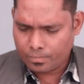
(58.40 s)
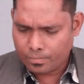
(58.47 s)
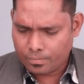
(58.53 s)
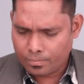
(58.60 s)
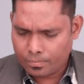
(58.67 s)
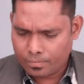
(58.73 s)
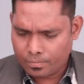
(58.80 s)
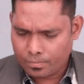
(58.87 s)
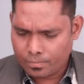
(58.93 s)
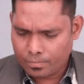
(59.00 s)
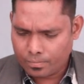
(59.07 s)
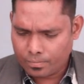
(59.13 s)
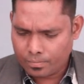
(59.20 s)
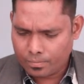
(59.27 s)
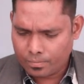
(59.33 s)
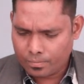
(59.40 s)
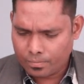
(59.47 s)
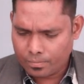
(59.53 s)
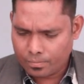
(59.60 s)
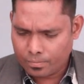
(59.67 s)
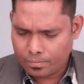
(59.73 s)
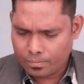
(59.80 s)

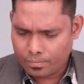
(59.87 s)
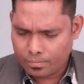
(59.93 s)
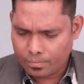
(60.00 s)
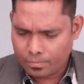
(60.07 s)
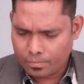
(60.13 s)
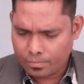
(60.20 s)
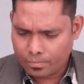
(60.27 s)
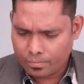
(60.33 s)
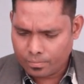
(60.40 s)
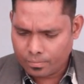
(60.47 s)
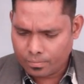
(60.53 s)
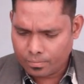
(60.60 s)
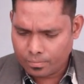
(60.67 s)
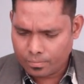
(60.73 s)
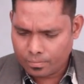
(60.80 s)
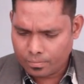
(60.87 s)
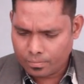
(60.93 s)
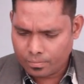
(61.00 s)
No one is speaking in this clip.